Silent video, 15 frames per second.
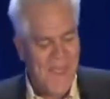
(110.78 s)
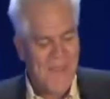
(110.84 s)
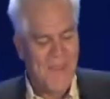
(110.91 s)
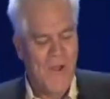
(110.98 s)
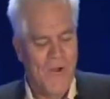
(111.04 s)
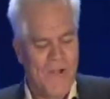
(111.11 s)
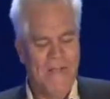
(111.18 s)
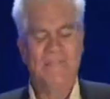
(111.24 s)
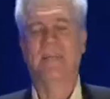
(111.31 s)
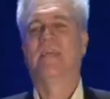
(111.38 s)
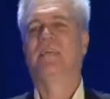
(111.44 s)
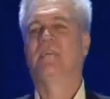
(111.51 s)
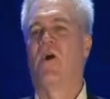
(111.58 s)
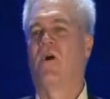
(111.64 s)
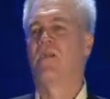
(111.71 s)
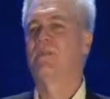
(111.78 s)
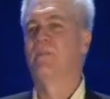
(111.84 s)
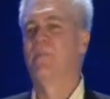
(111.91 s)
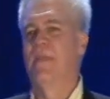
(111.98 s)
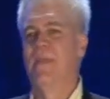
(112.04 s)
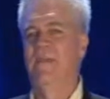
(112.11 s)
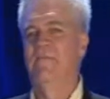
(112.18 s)
you know, it's hard to
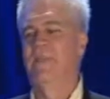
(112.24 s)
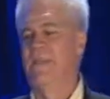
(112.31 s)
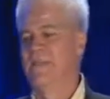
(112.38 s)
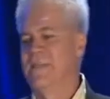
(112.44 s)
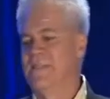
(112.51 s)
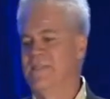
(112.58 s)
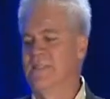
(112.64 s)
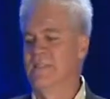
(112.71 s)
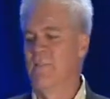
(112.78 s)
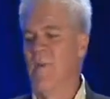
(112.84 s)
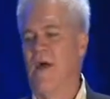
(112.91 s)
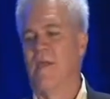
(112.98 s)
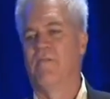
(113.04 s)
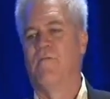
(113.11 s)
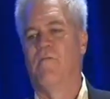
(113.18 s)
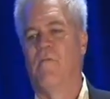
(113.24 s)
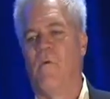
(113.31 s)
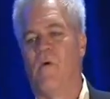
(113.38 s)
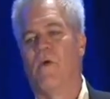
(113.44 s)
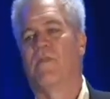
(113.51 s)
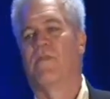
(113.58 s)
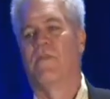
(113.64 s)
believe that this is my
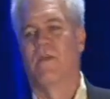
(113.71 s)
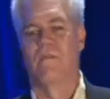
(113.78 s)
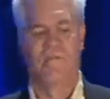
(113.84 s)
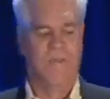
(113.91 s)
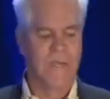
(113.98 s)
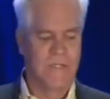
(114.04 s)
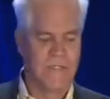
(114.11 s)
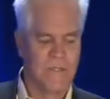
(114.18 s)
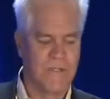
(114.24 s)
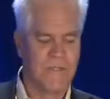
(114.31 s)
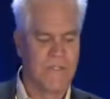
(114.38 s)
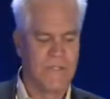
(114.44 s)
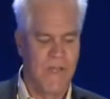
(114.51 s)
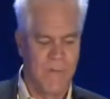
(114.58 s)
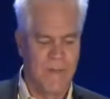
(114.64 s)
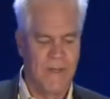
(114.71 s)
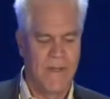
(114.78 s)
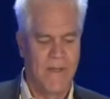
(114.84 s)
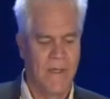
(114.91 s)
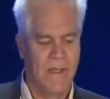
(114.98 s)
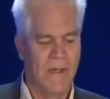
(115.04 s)
4th venture summit